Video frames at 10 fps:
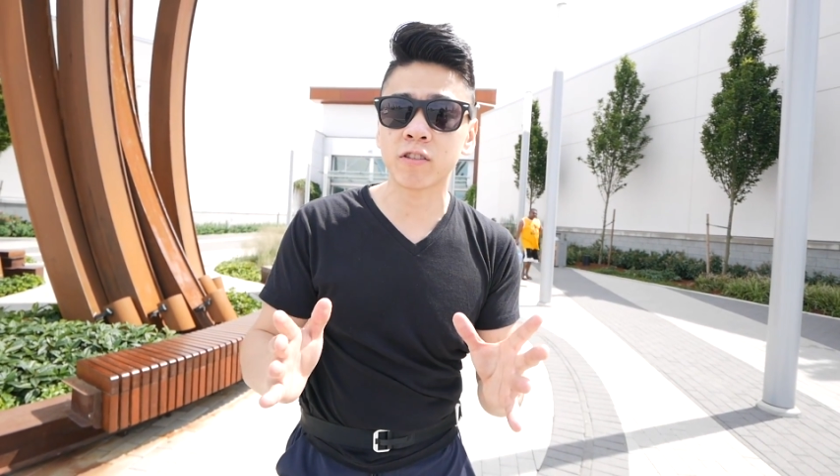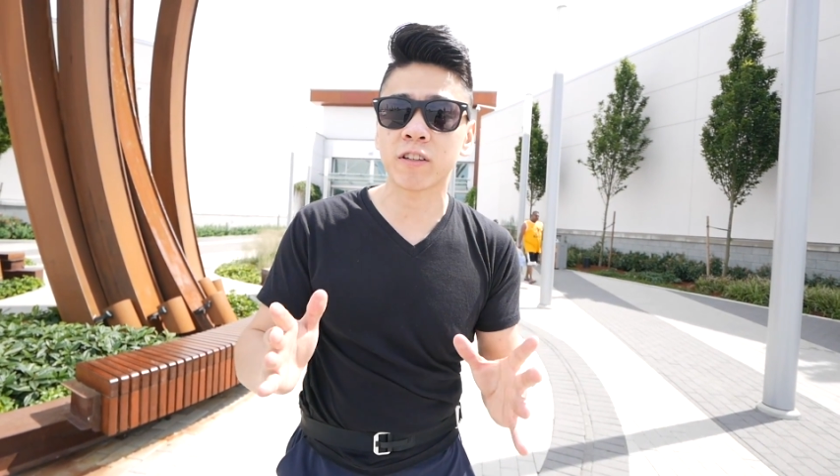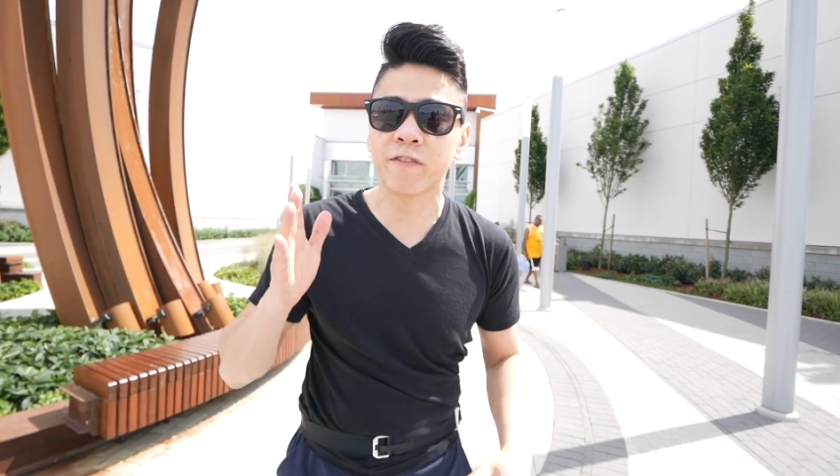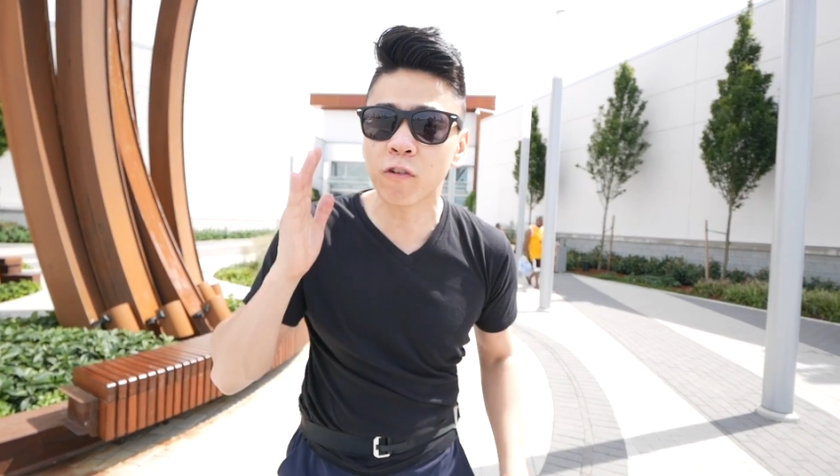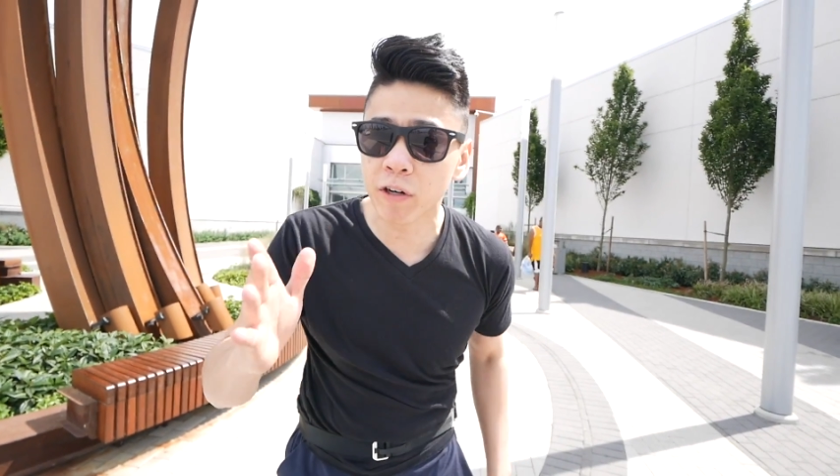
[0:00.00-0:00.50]
So
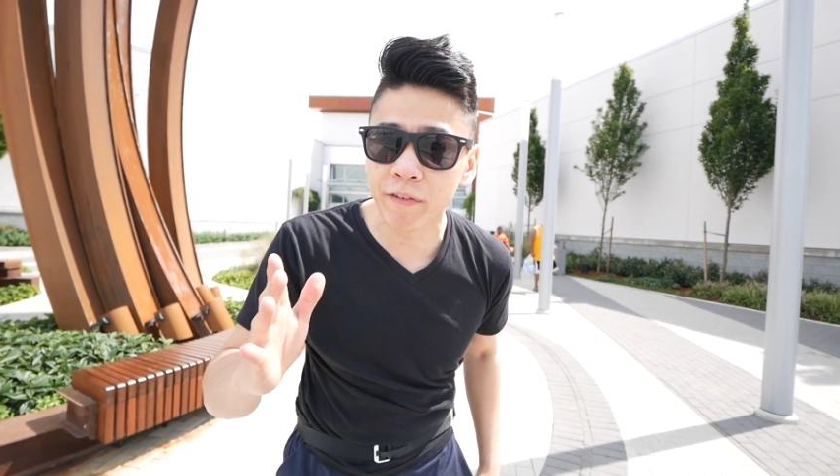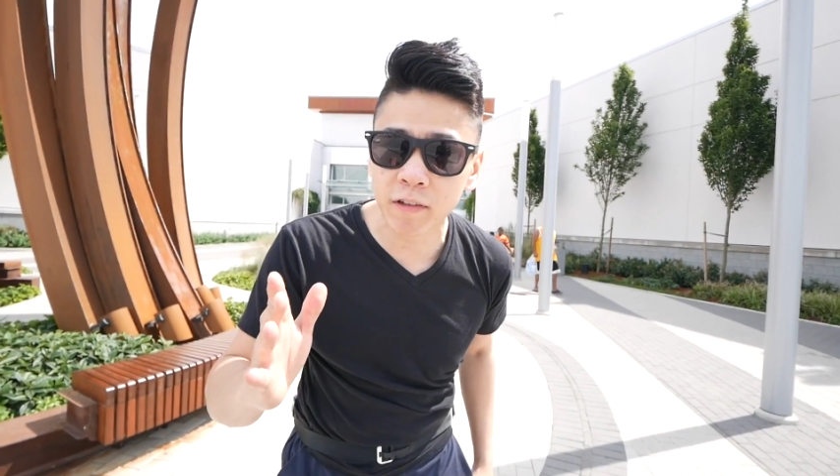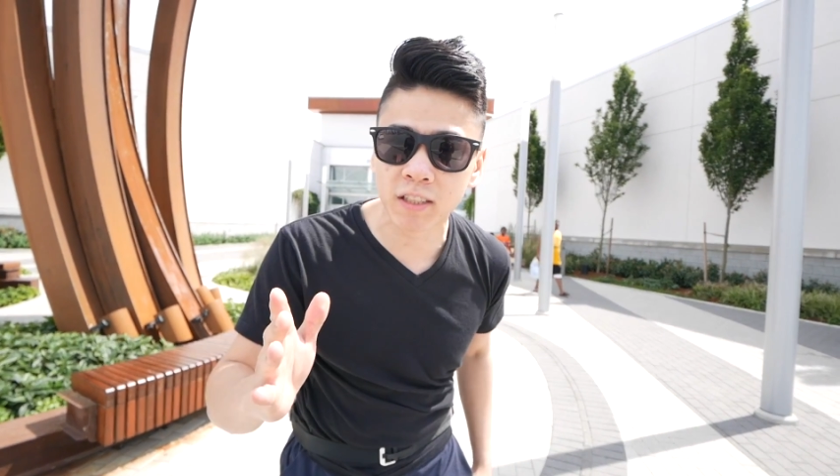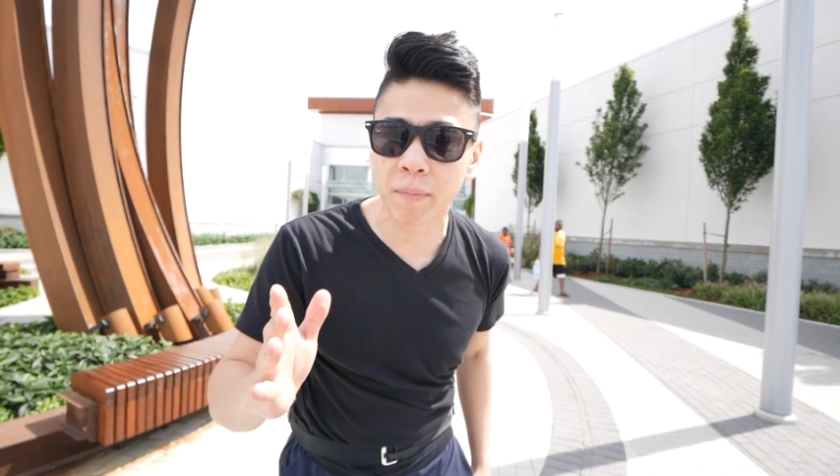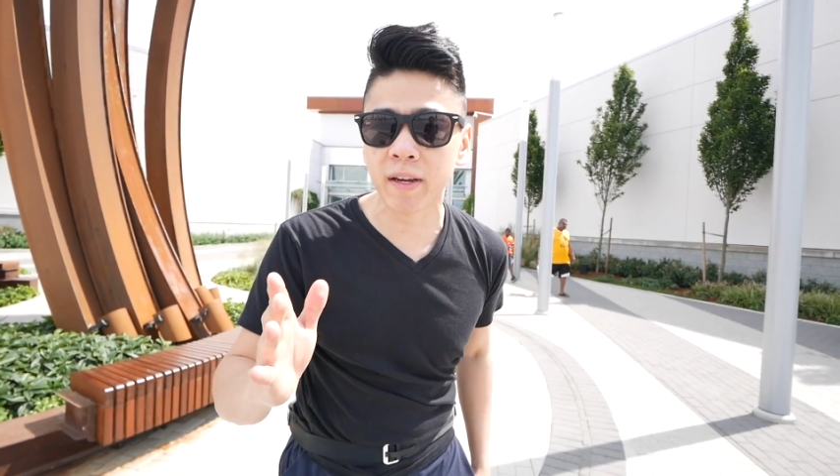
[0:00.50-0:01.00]
the full
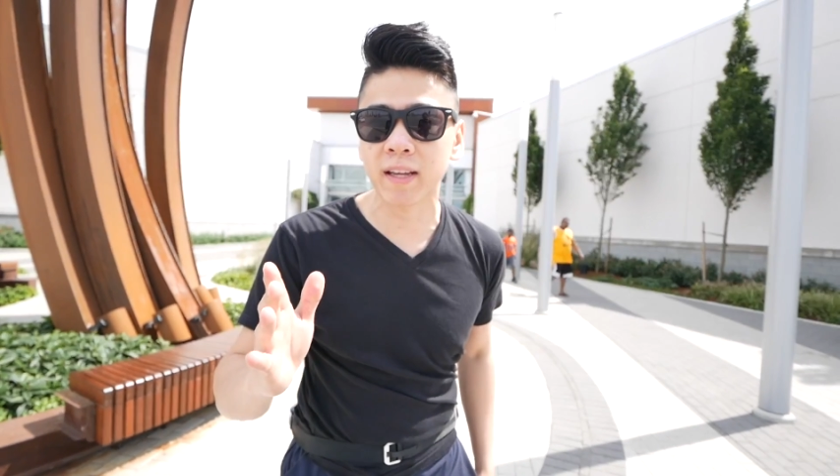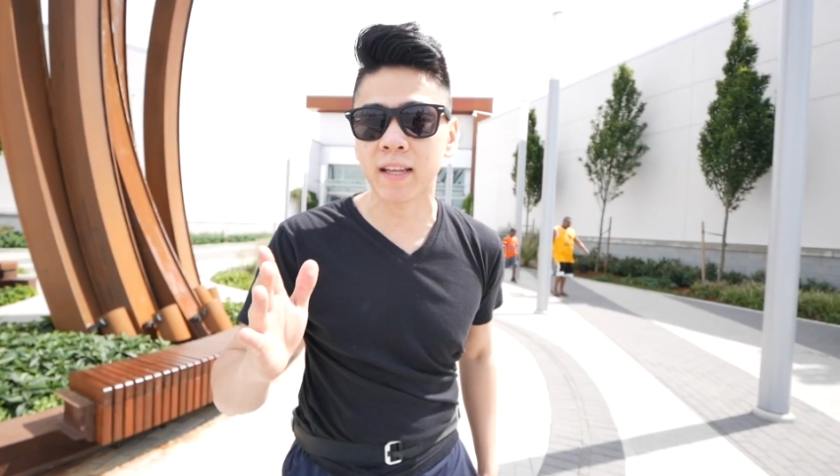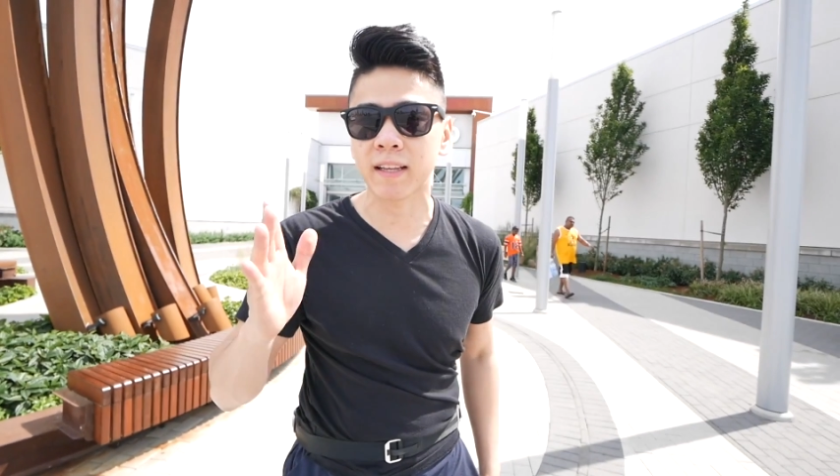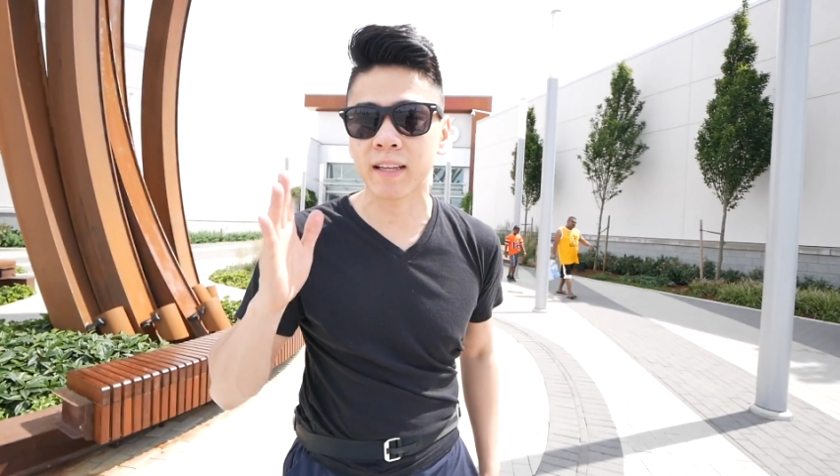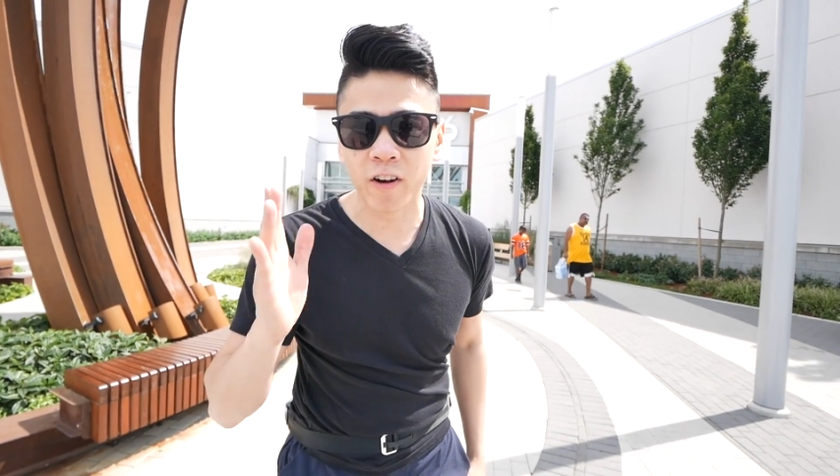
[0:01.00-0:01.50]
review is coming
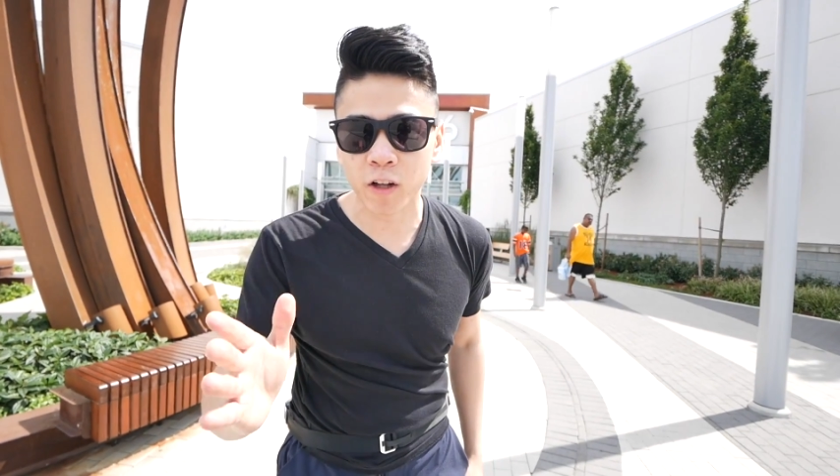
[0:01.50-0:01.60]
in the